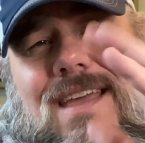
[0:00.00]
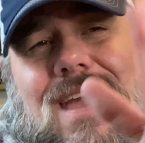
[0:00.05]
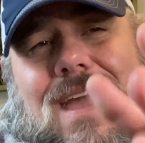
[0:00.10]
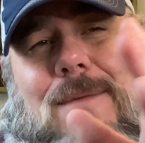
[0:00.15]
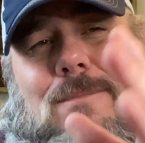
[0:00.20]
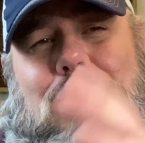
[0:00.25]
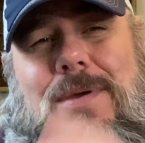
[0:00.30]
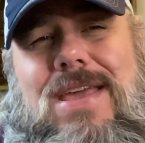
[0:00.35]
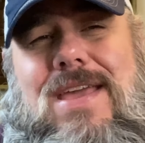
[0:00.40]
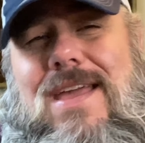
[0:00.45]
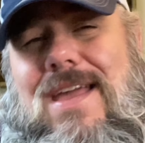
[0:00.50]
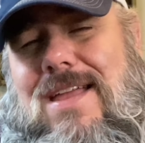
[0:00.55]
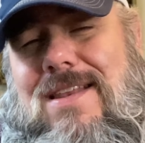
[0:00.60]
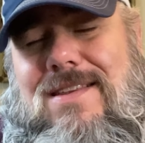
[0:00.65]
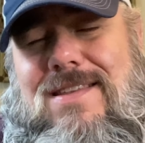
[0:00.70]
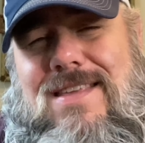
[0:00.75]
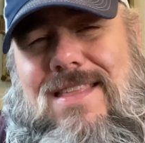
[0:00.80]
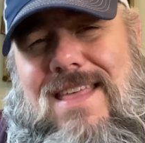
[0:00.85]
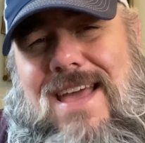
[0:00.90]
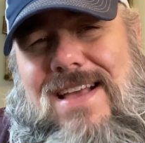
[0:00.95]
and be
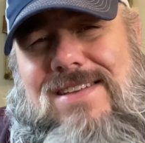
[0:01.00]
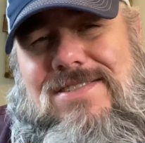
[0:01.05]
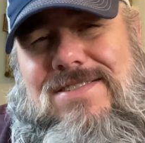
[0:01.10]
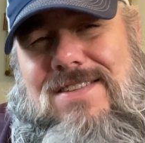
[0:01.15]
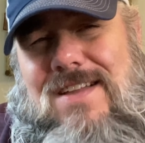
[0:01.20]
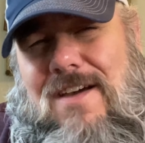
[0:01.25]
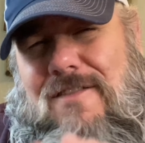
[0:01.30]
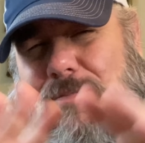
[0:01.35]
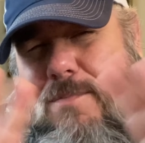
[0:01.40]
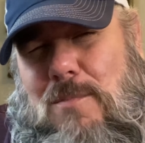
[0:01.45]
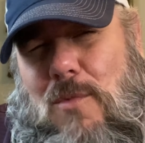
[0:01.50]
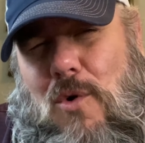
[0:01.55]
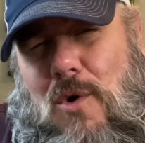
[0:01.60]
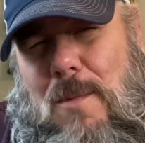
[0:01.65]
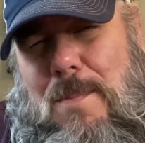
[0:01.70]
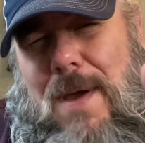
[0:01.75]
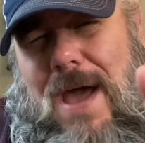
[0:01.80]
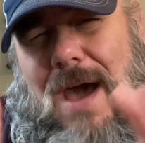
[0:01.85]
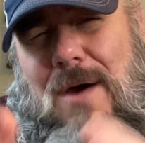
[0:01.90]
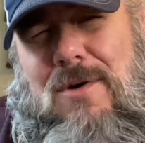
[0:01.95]
into that stuff,
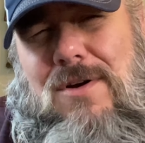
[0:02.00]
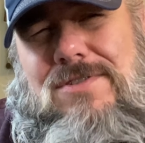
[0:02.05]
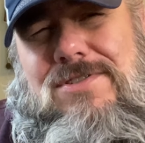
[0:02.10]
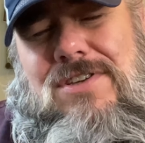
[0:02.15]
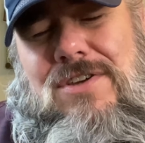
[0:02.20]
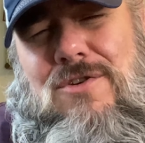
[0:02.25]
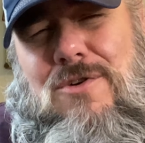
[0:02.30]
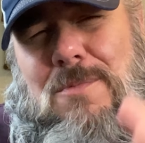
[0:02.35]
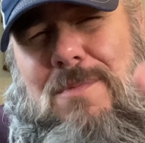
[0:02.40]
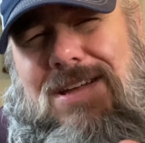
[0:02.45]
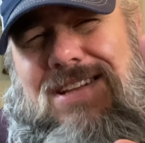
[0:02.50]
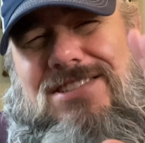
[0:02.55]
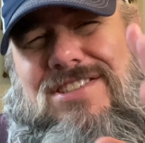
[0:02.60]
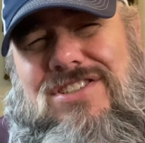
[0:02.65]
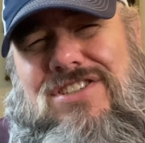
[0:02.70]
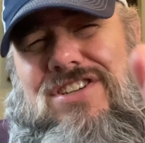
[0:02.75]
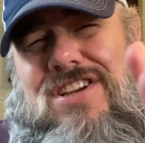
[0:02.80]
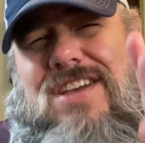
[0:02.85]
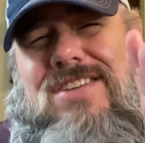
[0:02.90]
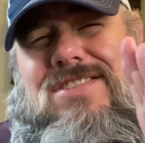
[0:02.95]
more power to them. It's
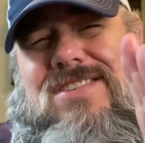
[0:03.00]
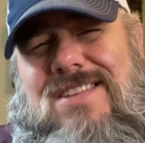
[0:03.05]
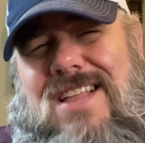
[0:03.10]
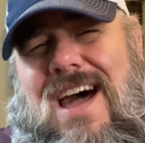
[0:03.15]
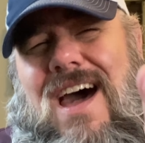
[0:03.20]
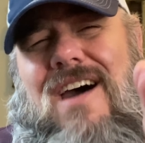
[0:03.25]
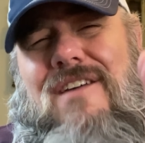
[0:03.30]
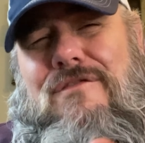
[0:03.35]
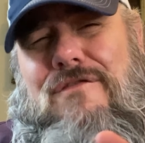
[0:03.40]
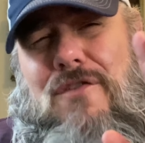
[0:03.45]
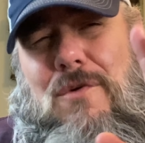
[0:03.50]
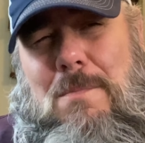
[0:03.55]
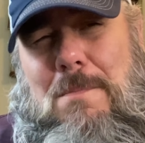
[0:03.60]
just not for